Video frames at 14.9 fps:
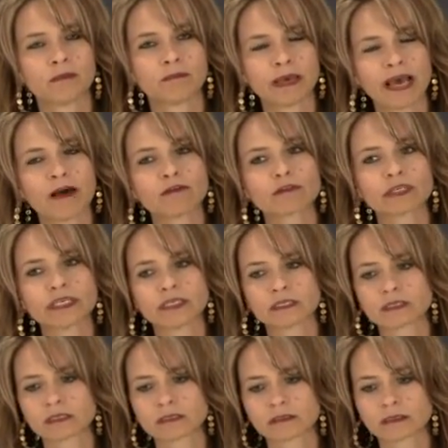
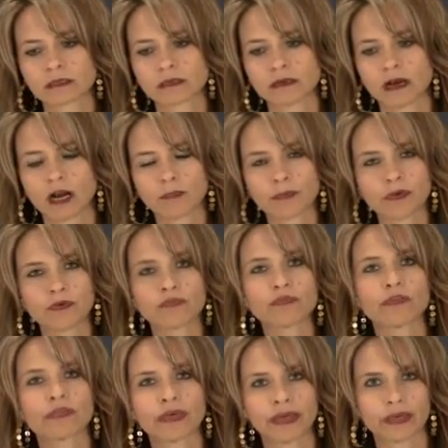Boundaries are a
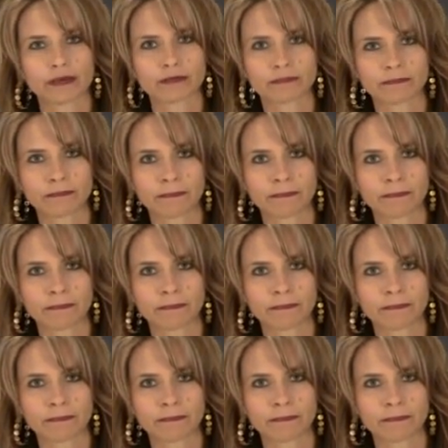beautiful thing